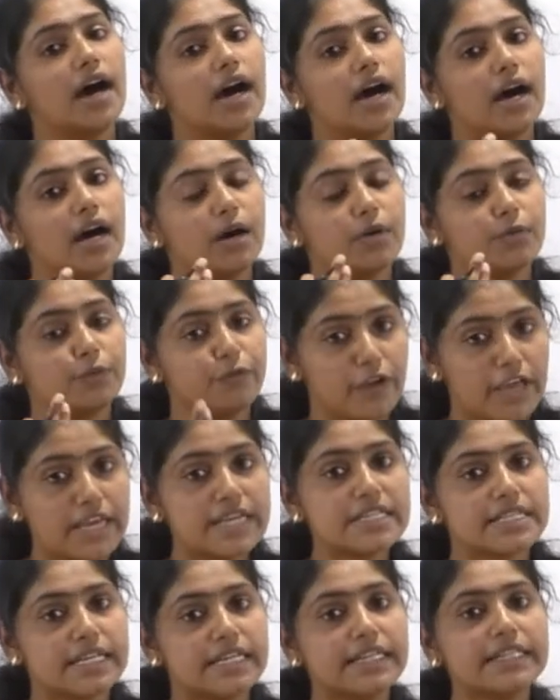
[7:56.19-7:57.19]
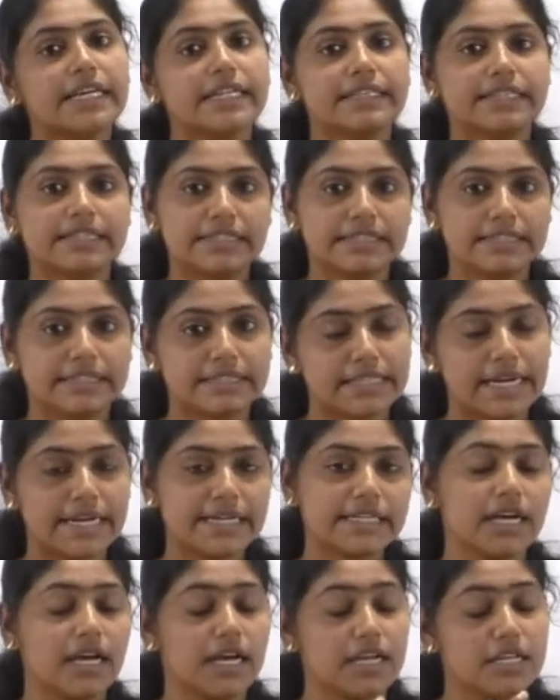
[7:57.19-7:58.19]
uh, facing
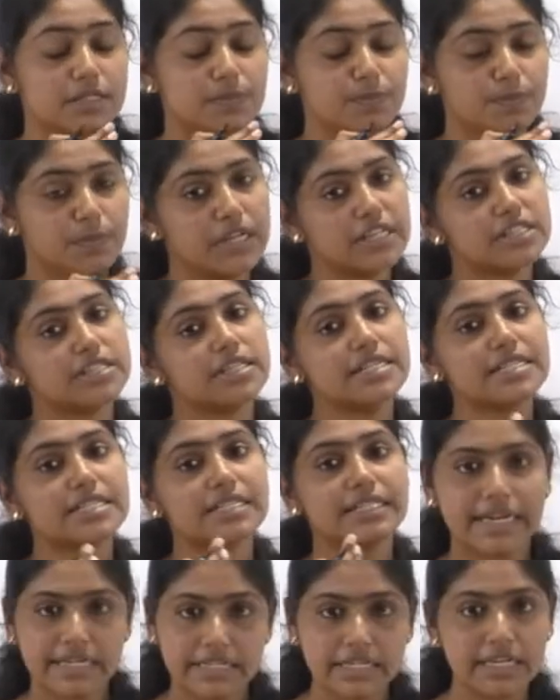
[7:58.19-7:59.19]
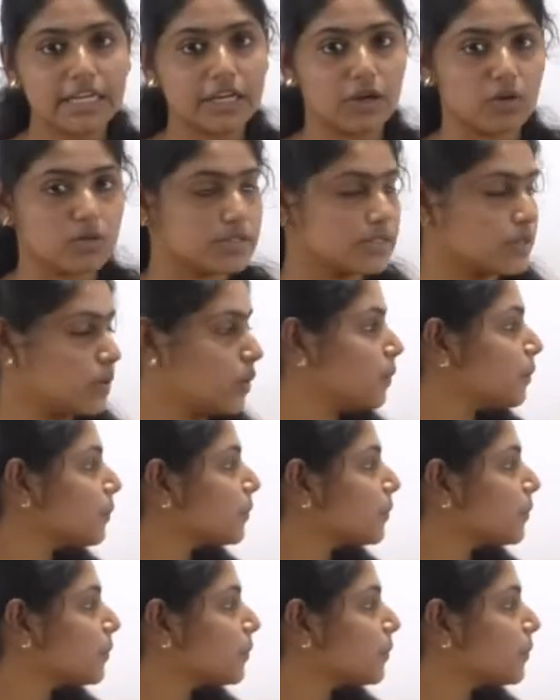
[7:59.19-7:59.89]
threat, uh, species threatening also.